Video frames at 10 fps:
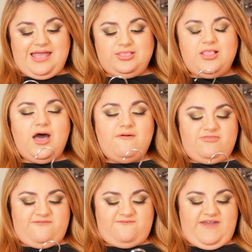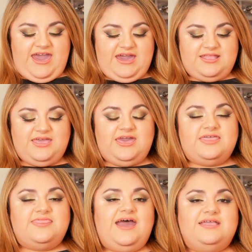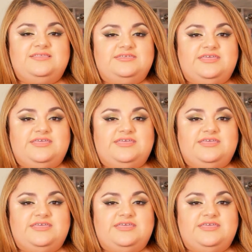I love the fact that